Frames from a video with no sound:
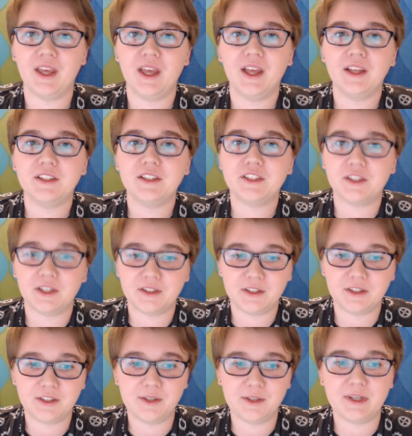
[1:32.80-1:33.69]
During
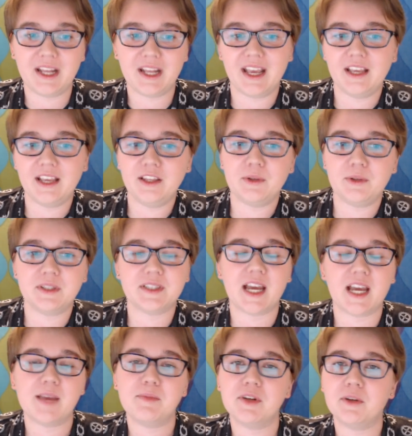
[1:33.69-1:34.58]
the Q&A, you can
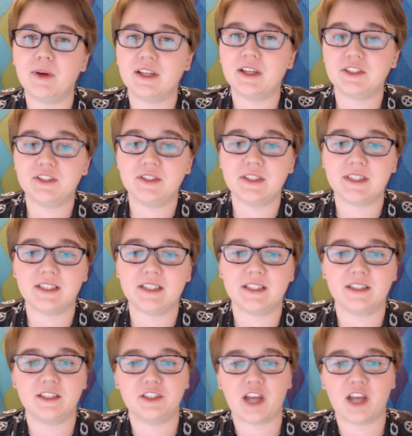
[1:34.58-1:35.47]
type your questions
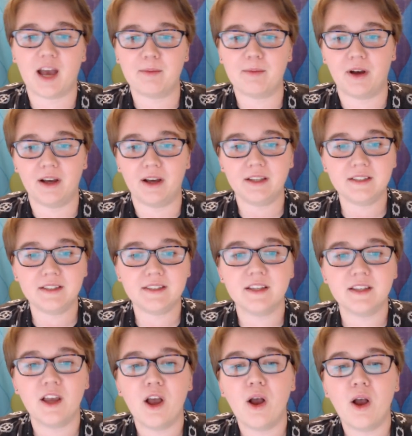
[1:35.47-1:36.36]
into the chat box,
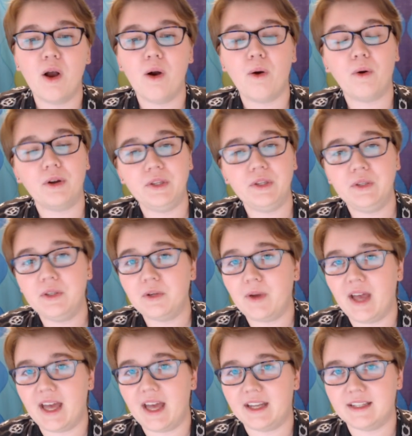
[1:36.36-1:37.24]
or you can go
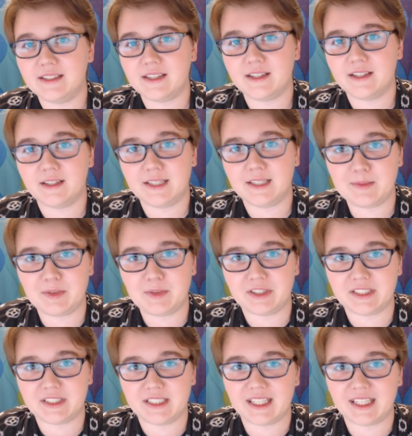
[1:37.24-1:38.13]
ahead and send an email
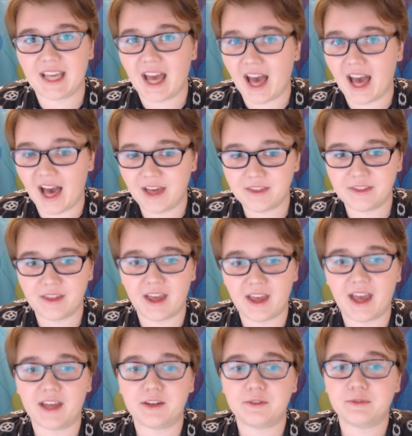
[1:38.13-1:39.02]
to
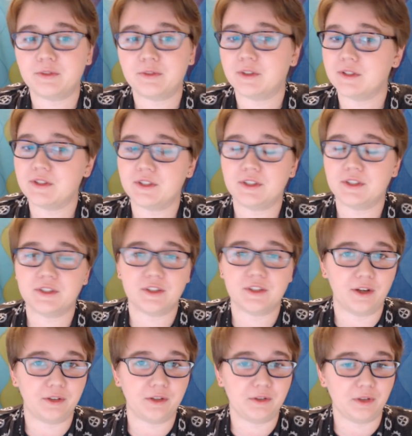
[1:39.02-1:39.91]

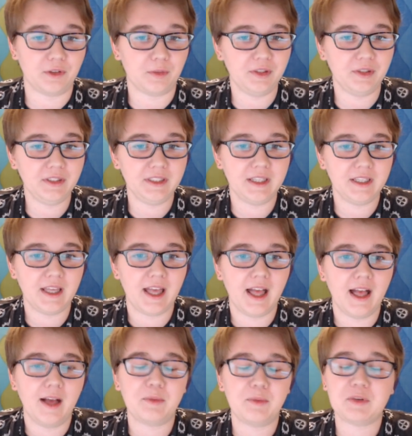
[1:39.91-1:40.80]
kath@first.global.
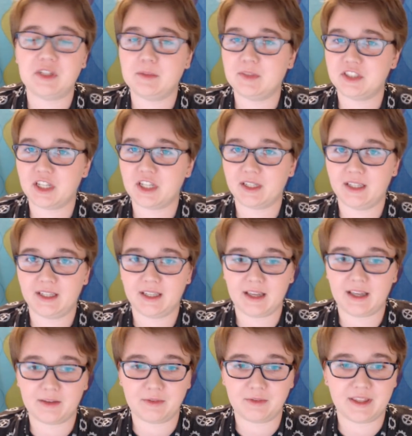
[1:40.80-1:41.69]
We're going to be checking
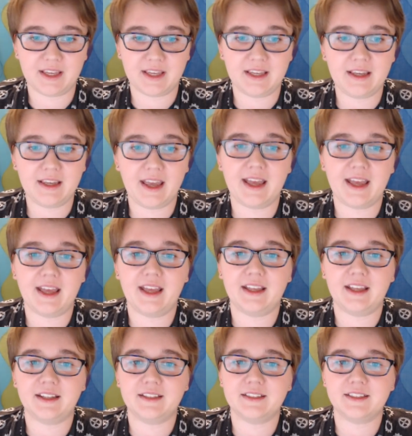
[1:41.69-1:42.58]
everything,
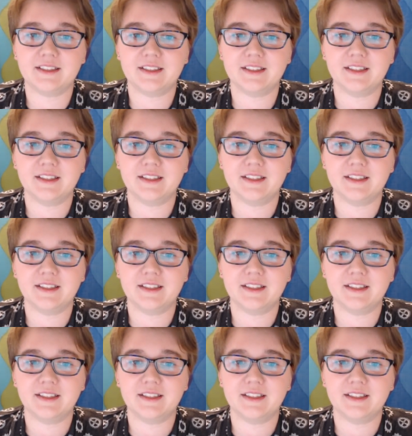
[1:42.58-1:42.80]
and